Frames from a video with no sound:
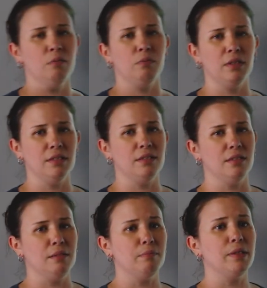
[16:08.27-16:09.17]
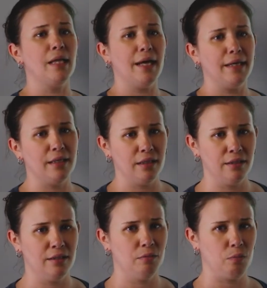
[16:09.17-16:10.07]
but it's an implied
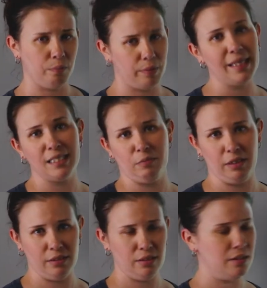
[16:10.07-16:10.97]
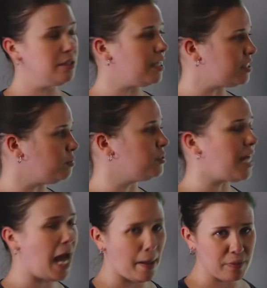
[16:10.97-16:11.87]
placement. The decimal is
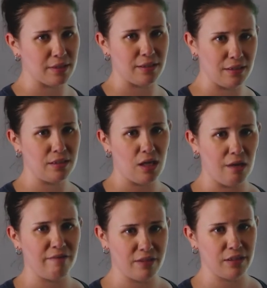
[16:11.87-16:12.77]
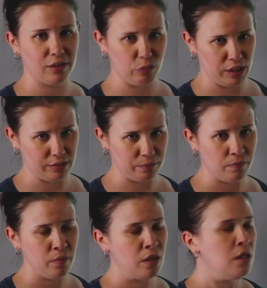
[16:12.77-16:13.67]
absent. It is not physically written.
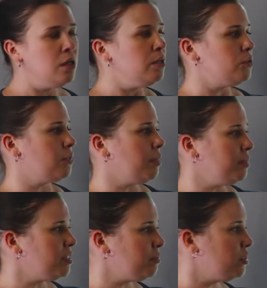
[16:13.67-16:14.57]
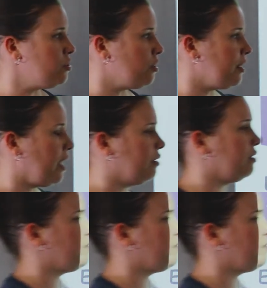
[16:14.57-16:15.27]
So that means I'm going to start counting